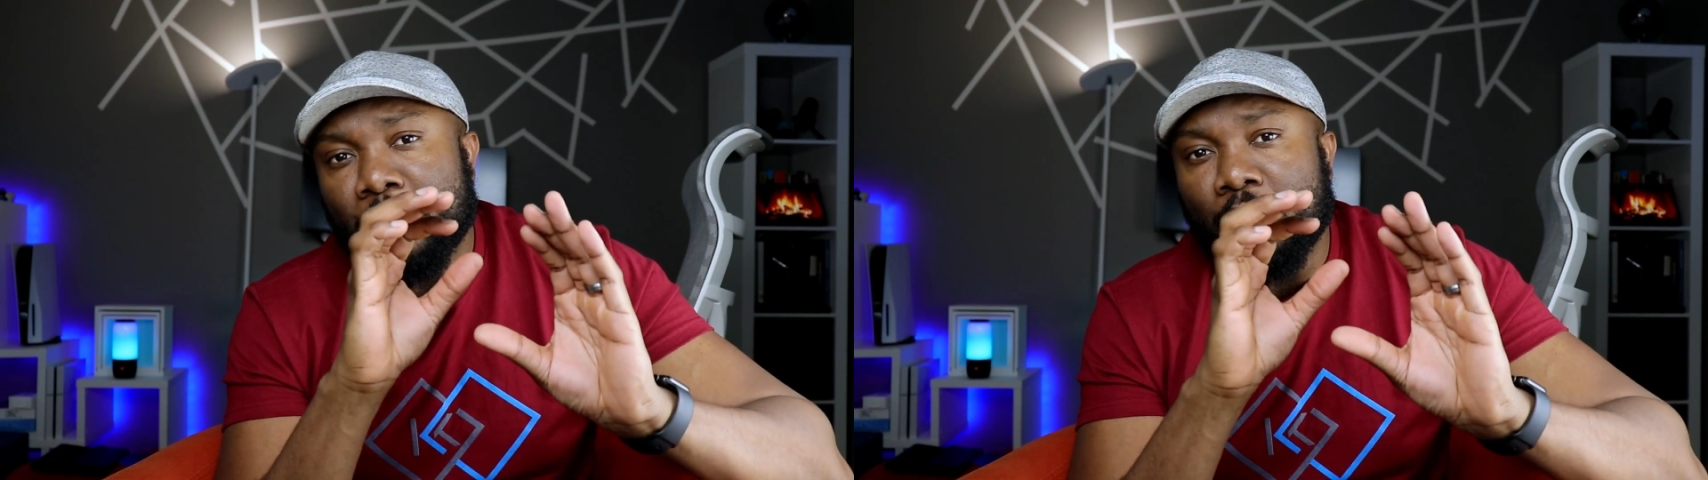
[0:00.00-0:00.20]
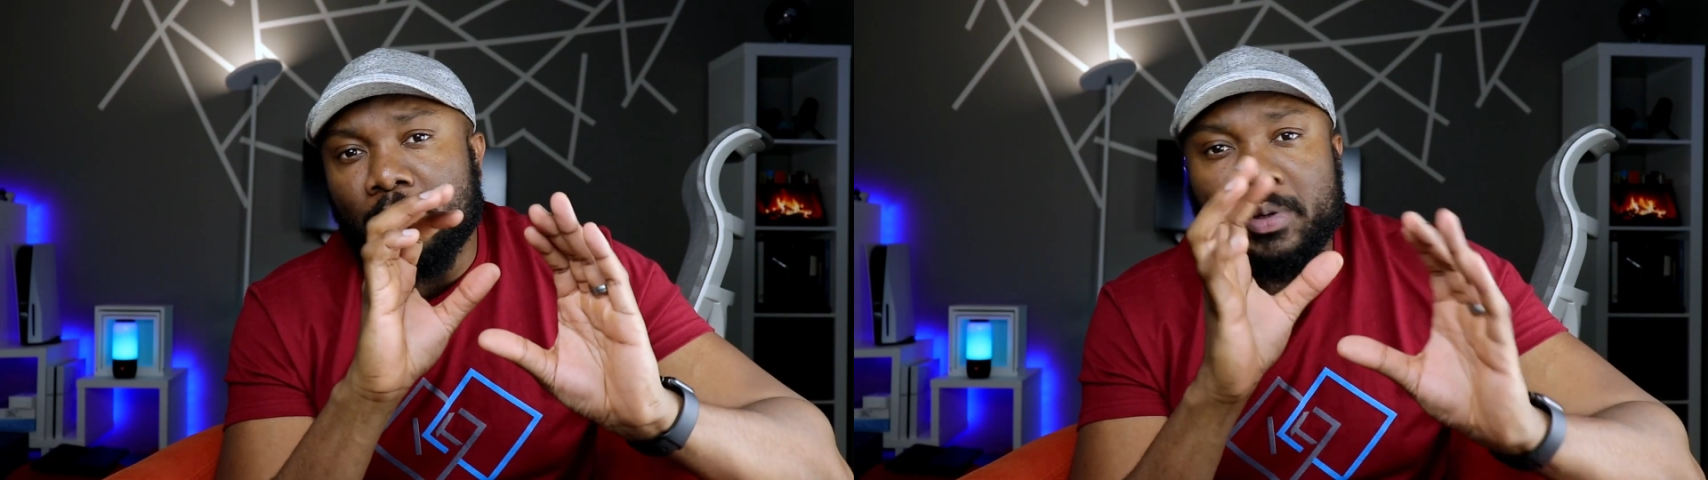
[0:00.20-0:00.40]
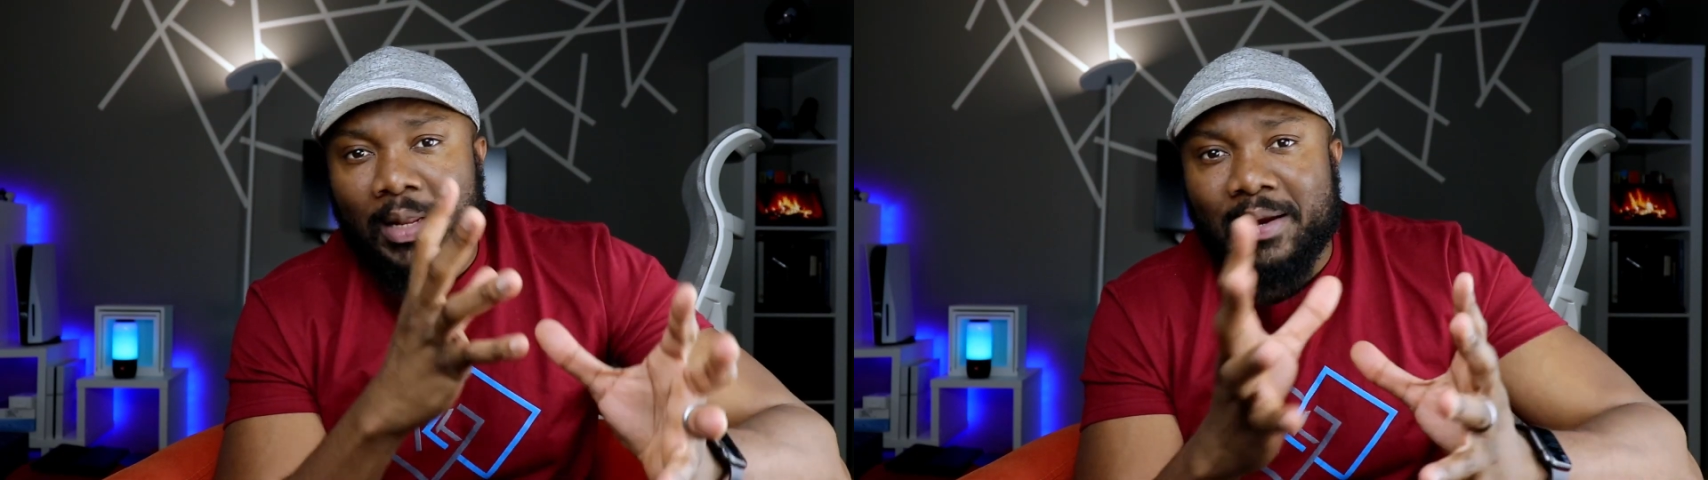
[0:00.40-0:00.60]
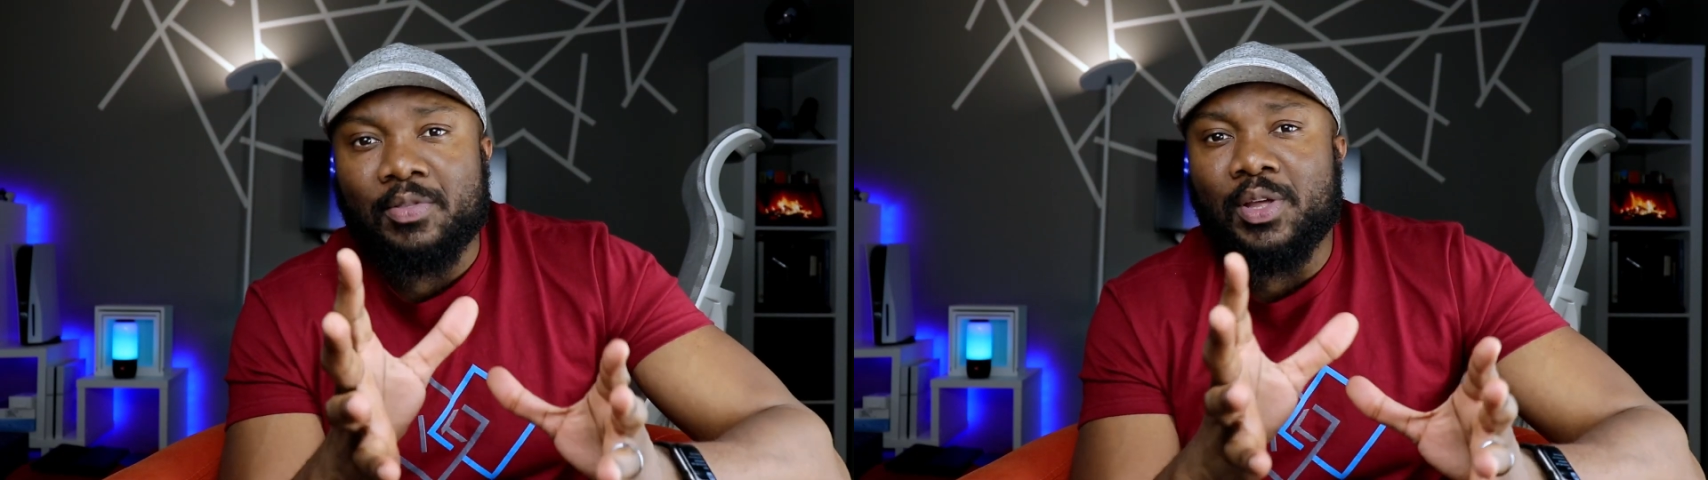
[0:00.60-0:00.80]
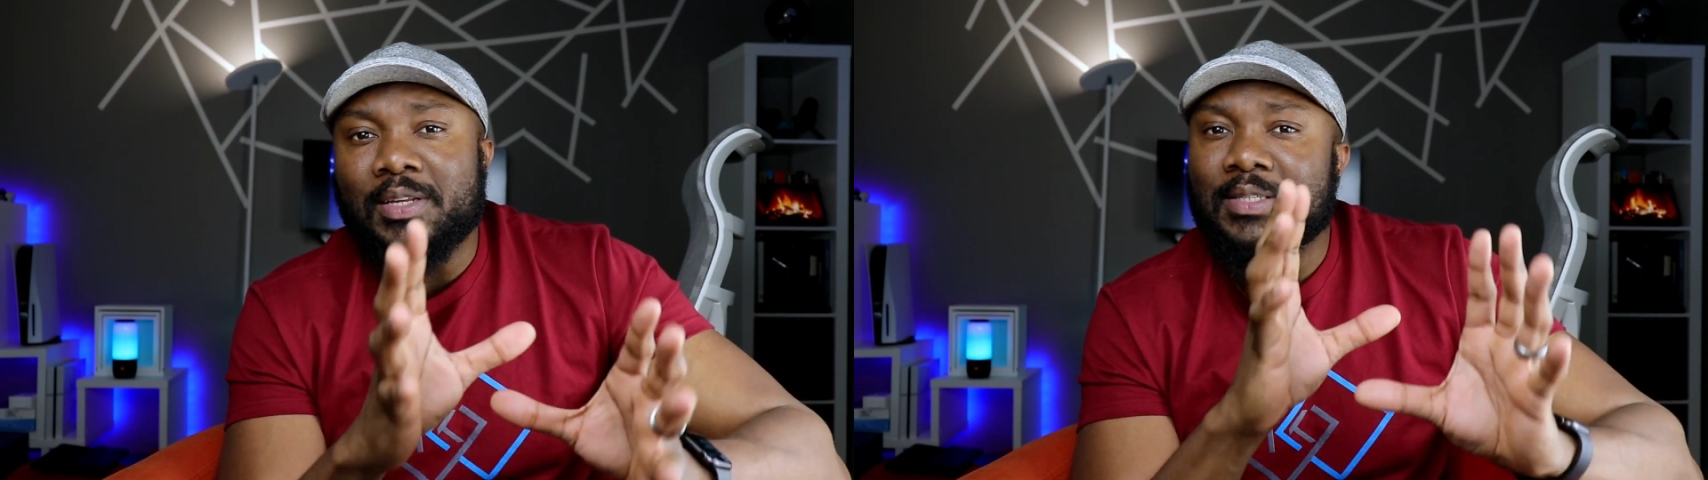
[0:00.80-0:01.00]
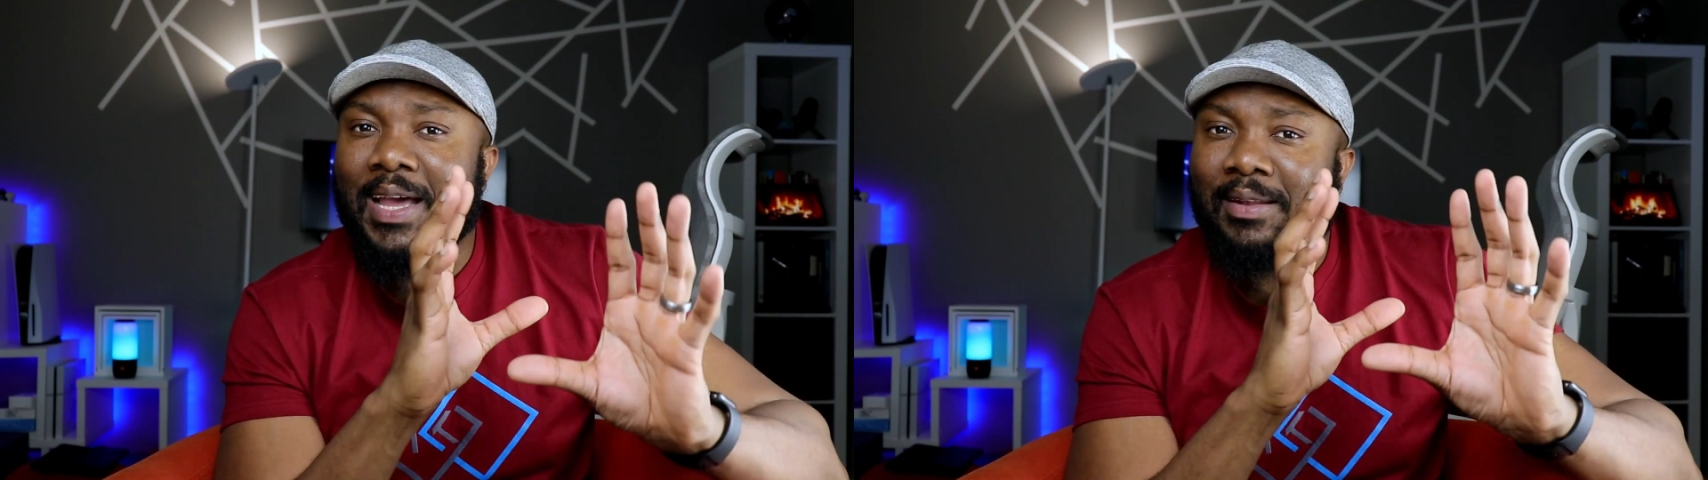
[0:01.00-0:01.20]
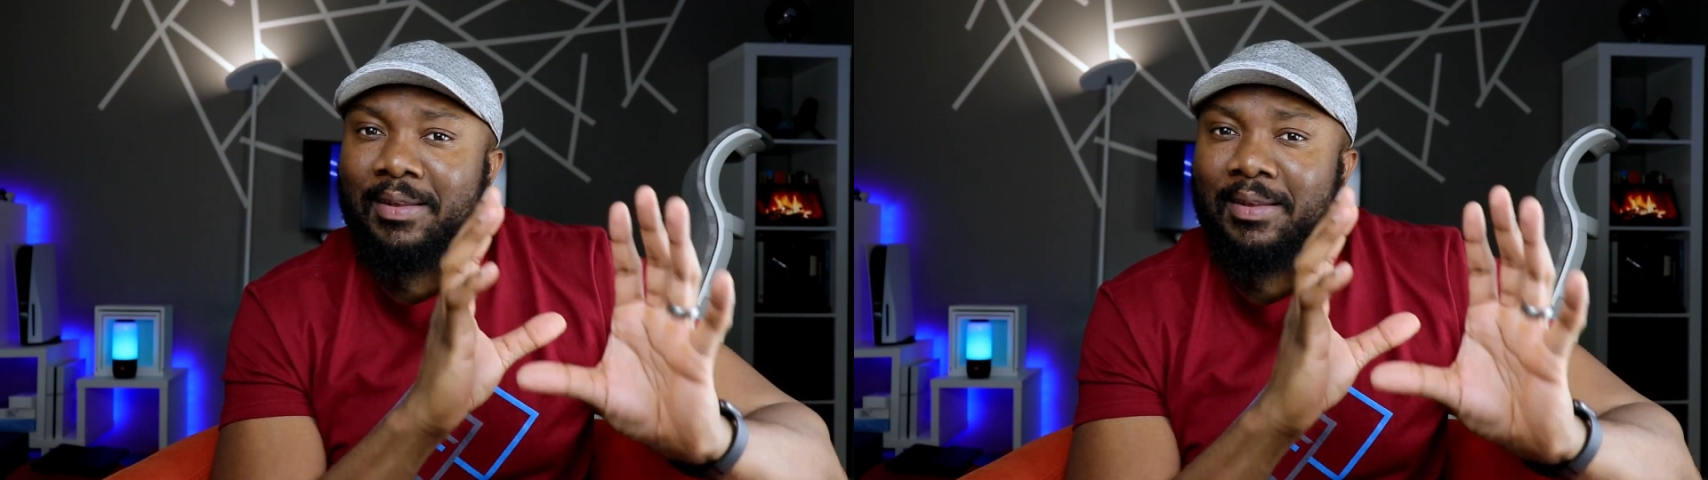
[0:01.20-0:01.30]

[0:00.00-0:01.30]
a lot of things that